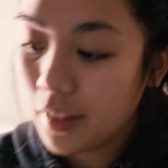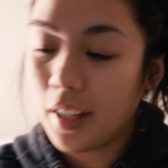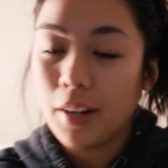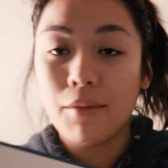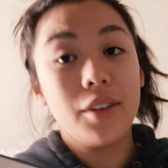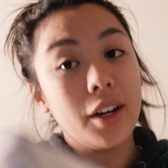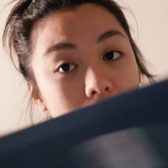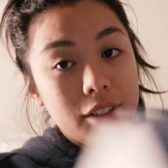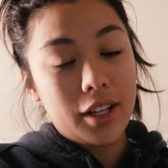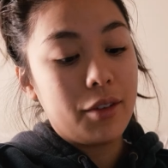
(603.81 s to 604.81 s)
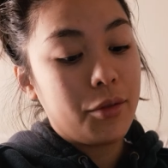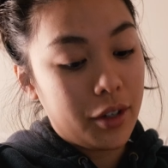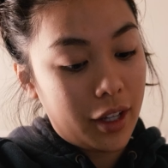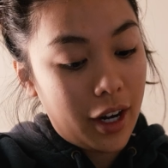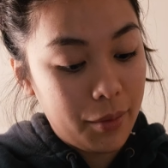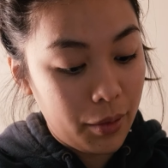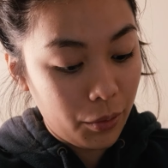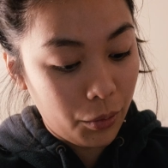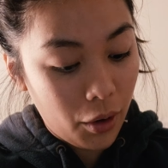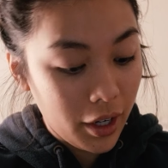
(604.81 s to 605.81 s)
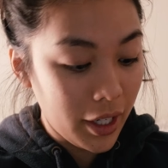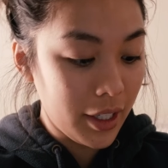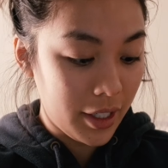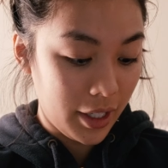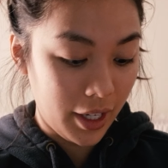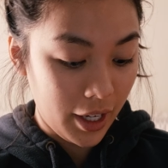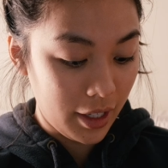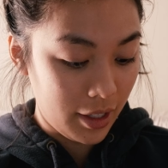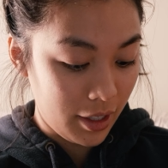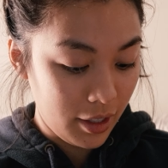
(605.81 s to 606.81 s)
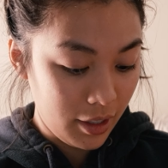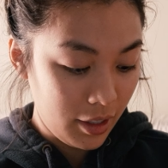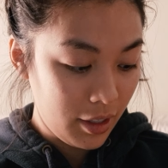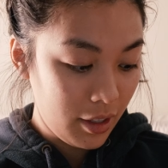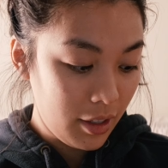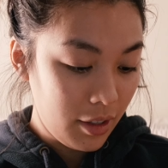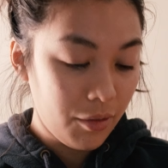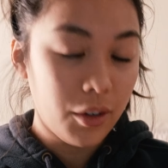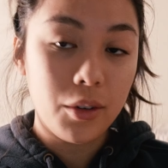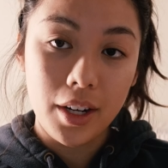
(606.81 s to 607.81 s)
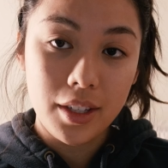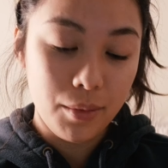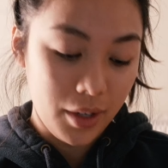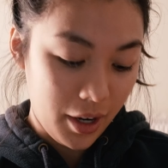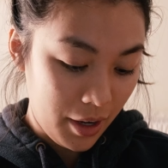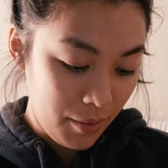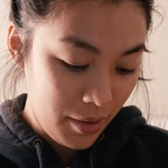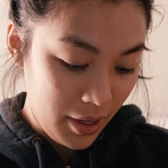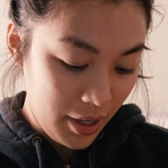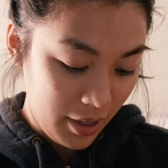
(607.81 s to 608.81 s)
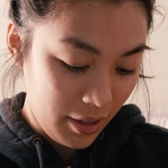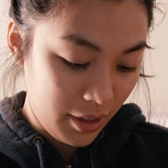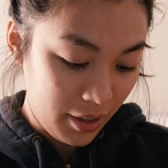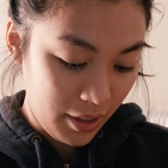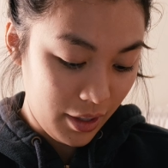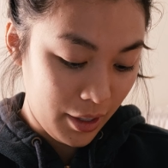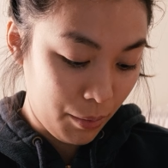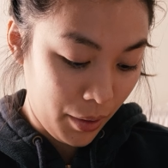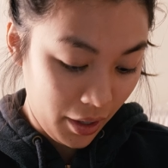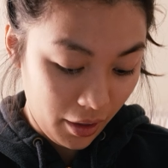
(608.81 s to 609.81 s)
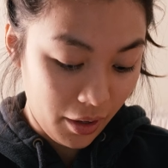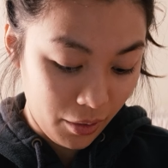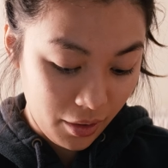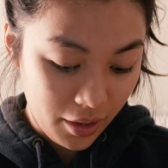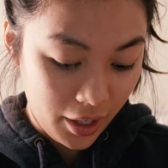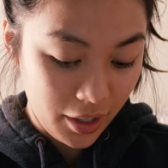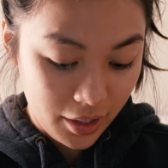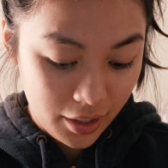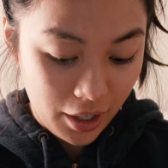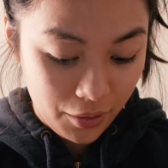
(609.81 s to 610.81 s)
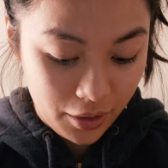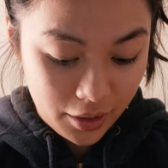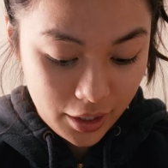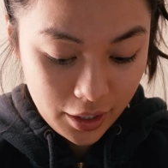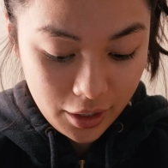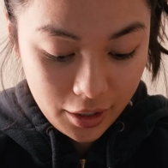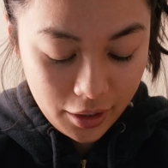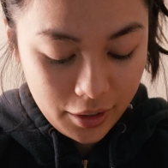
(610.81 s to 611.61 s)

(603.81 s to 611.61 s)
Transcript: that I'm very excited for that I've been wanting to get for quite some time is this pillow that I discovered on TikTok.